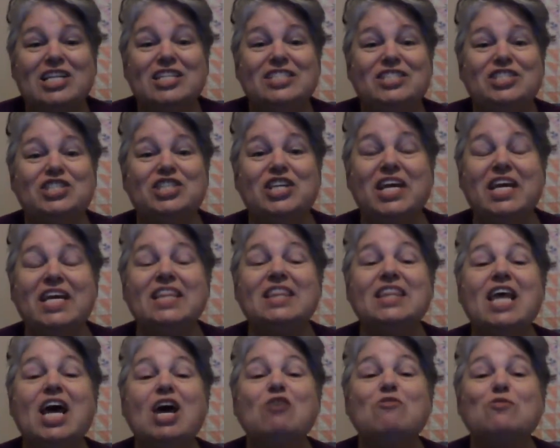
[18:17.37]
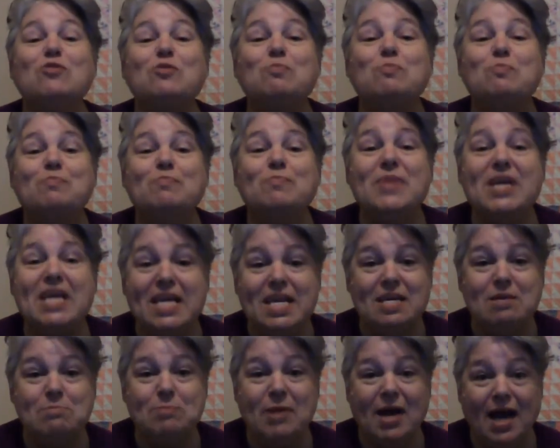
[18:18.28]
She left
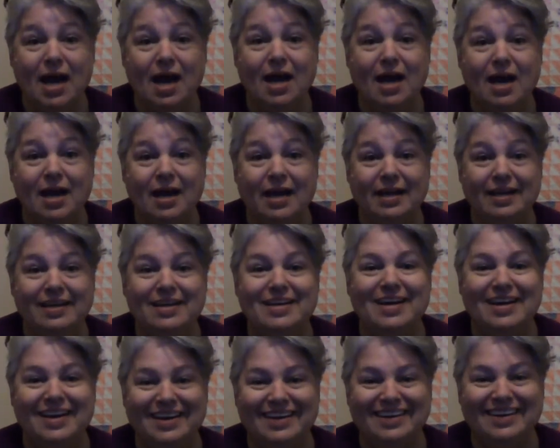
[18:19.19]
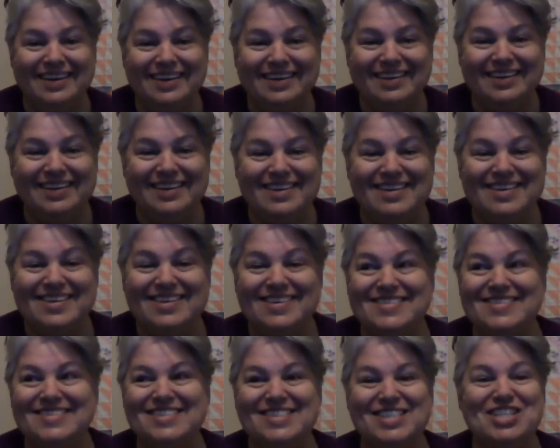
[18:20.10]
me behind.
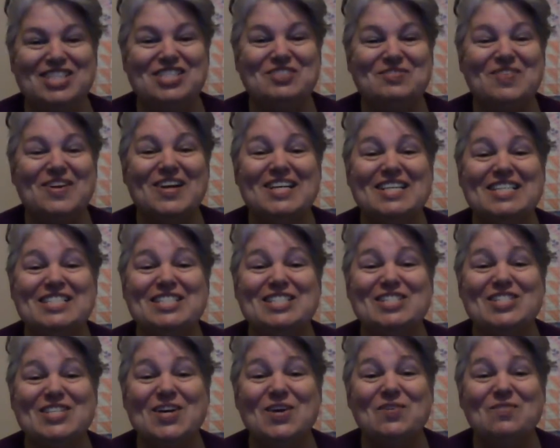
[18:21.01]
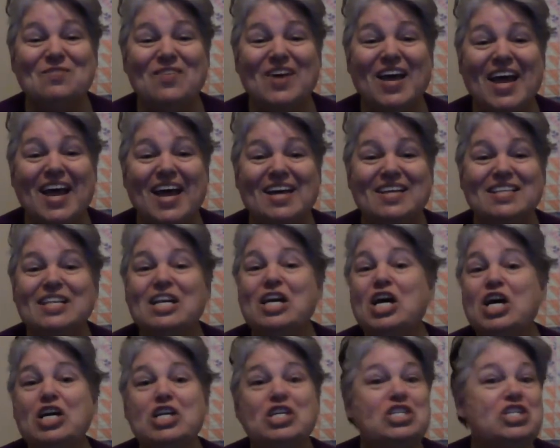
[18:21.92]
She's running so fast.
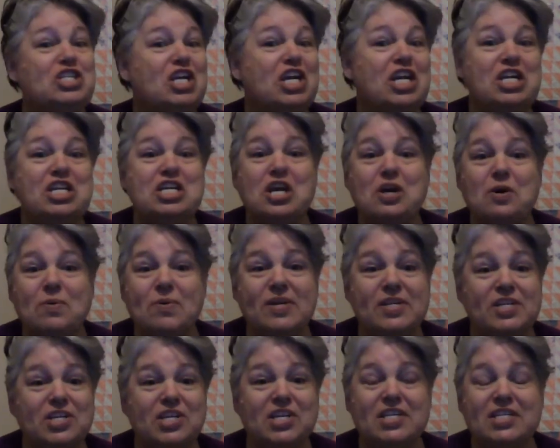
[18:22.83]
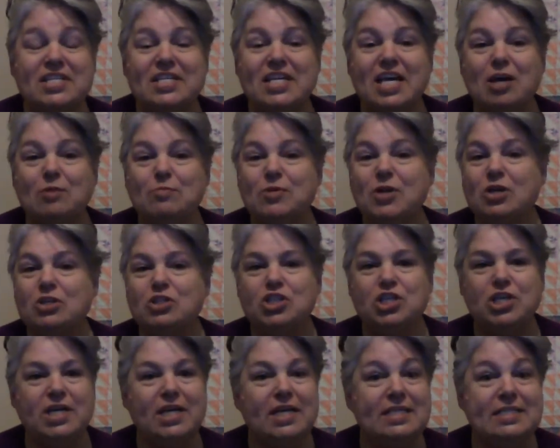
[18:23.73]
She knew what she stepped on.
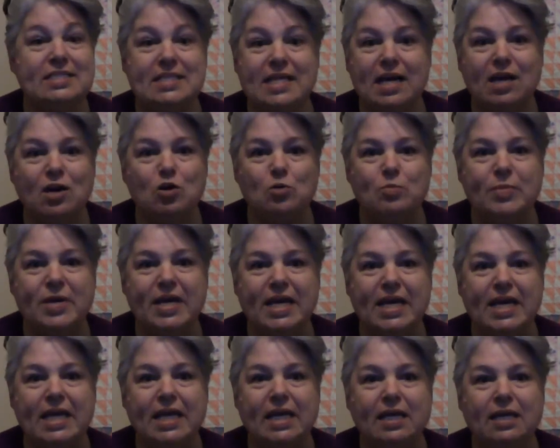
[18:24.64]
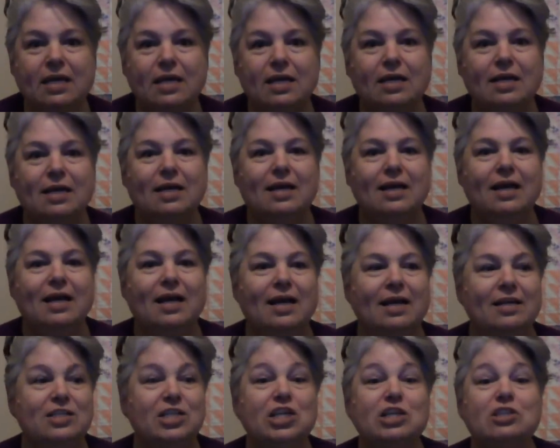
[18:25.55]
She didn't tell me
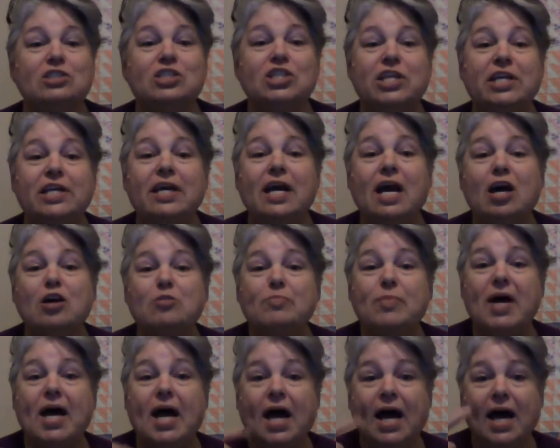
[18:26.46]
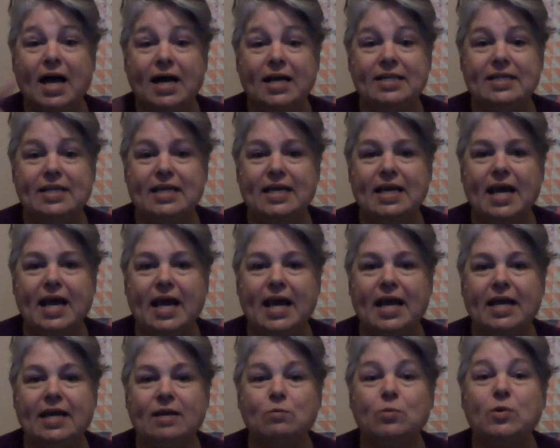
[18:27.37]
until she got behind the
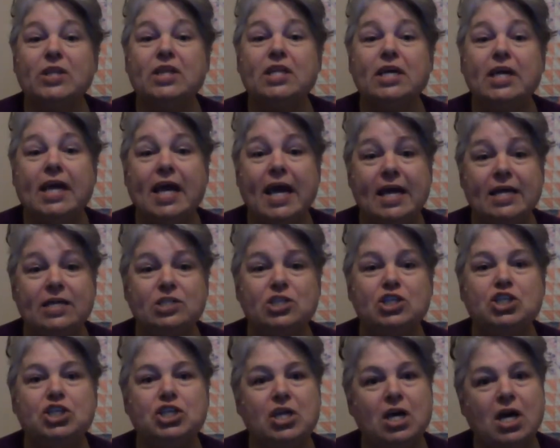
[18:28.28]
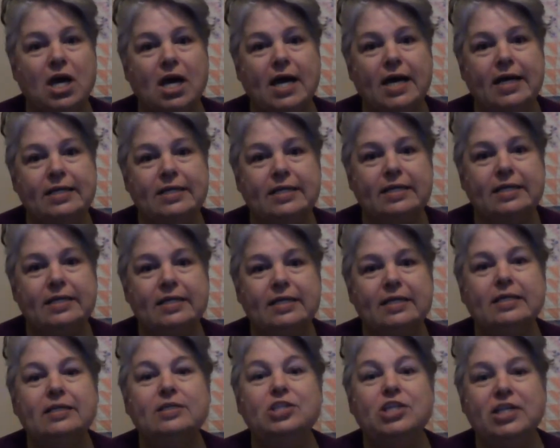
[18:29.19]
gate with the gate shut.
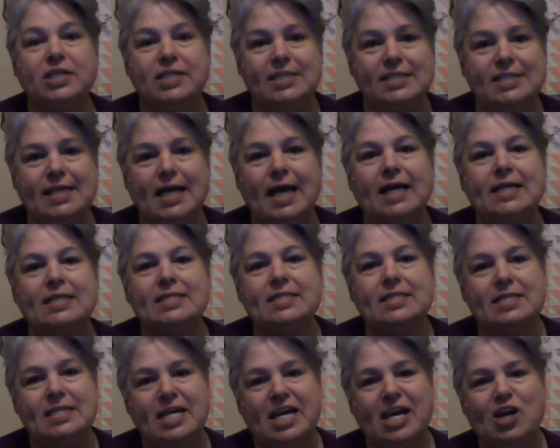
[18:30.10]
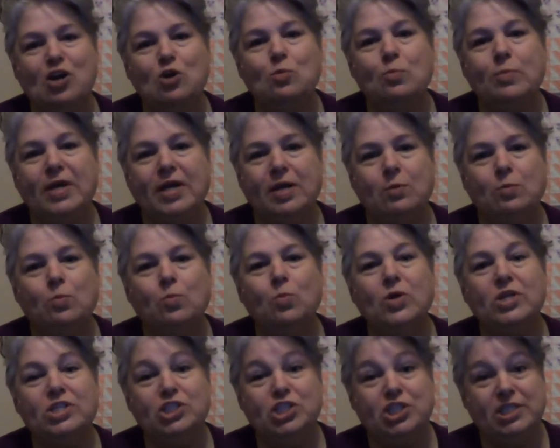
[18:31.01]
She decides to tell me
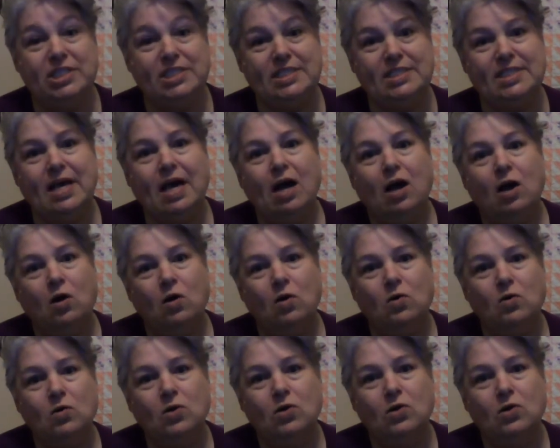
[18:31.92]
what she saw.